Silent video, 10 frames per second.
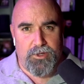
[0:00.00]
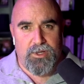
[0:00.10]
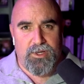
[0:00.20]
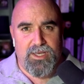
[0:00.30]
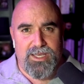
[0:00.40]

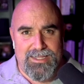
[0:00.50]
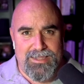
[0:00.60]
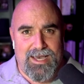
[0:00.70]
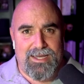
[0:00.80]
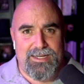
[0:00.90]
in
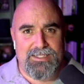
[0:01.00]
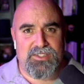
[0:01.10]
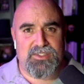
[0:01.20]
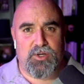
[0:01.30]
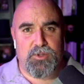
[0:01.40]
that. And
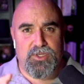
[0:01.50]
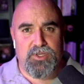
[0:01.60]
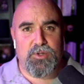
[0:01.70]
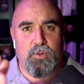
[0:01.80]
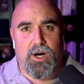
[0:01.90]
so
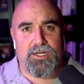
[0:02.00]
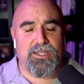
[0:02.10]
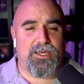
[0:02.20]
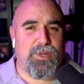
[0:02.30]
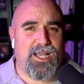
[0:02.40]
you, online
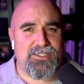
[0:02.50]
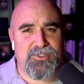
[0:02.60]
pastor,